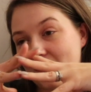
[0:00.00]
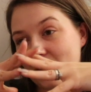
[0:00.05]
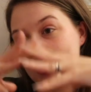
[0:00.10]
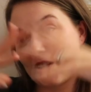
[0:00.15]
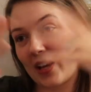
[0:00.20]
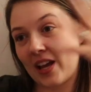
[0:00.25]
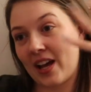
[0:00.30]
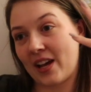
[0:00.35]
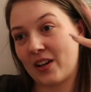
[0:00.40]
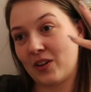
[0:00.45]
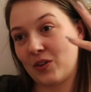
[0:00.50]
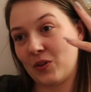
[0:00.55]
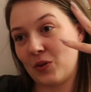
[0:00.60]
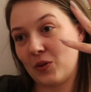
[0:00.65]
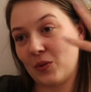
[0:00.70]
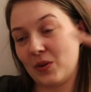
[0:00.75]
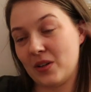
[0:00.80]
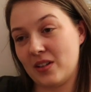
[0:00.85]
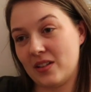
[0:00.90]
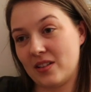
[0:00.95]

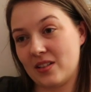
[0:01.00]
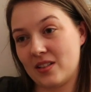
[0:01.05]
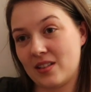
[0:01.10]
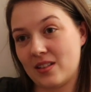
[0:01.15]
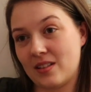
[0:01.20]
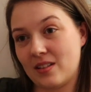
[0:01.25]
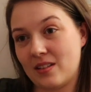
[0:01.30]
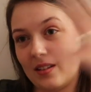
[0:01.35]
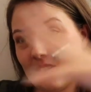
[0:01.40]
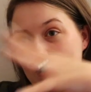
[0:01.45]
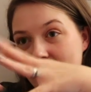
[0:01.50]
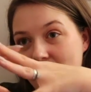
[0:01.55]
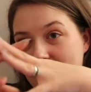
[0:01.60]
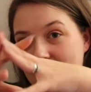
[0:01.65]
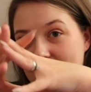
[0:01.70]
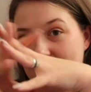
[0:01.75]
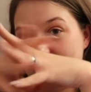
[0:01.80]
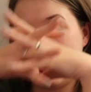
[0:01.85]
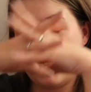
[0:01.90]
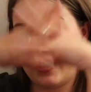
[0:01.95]
channel and
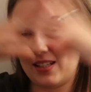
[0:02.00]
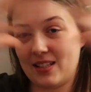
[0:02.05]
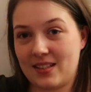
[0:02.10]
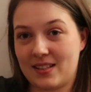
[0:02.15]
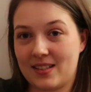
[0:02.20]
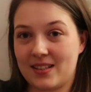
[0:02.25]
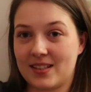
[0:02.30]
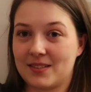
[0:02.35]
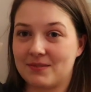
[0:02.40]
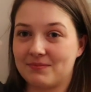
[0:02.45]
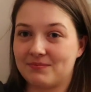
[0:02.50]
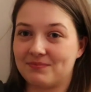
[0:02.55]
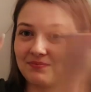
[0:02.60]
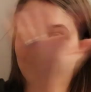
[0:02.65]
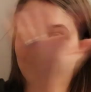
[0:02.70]
this